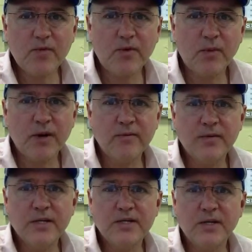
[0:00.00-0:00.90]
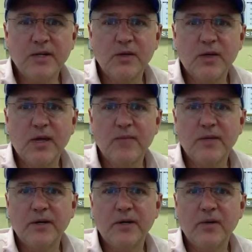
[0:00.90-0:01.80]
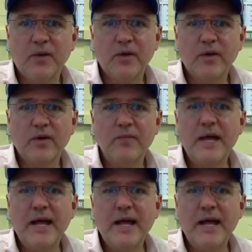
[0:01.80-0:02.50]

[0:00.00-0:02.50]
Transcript: For whatever reason you came here, welcome,